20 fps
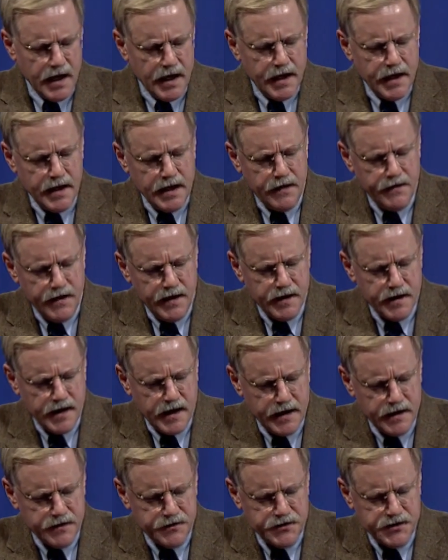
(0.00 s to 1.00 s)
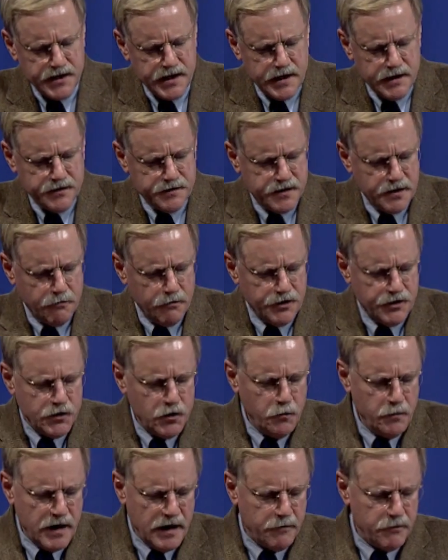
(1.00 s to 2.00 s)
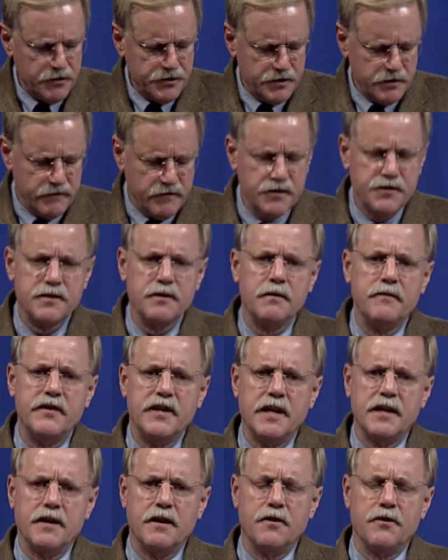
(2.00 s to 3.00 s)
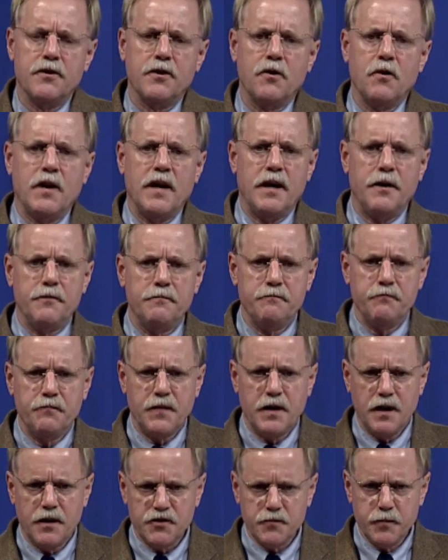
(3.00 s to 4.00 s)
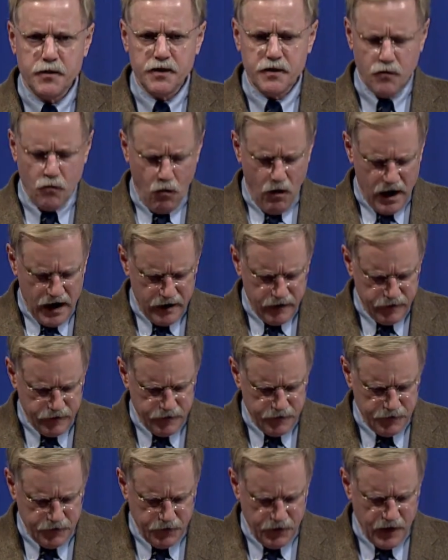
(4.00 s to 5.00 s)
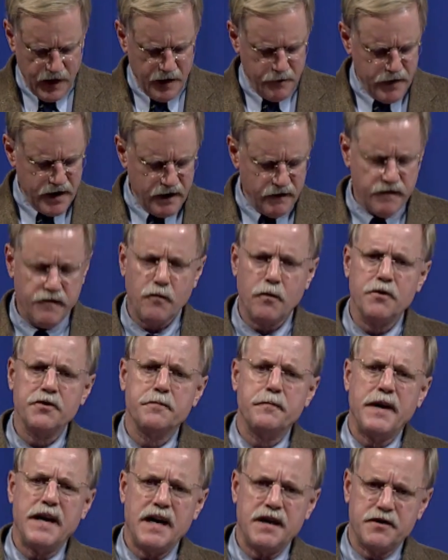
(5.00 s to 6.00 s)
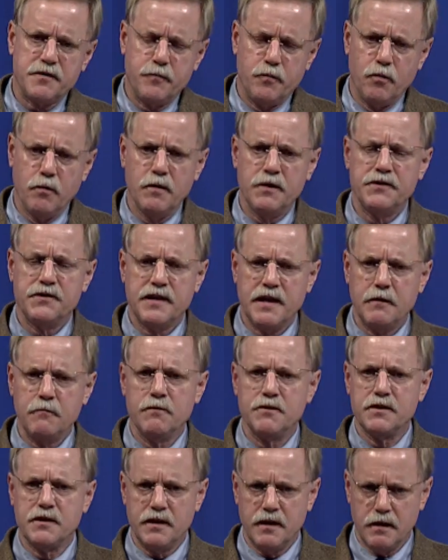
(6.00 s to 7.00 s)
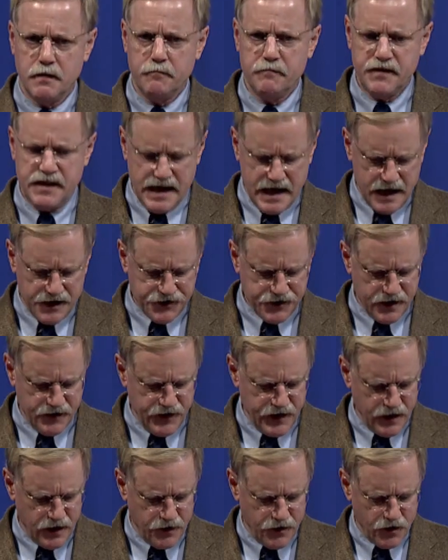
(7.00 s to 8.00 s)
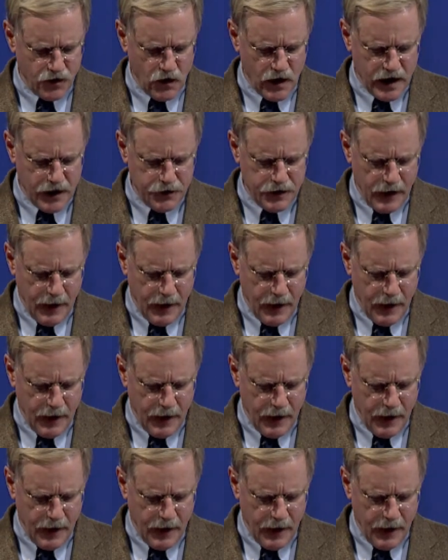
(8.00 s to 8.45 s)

In the United States, there were 2 members of the Soviet underground, husband and wife. They made false passports. That was their task in the underground.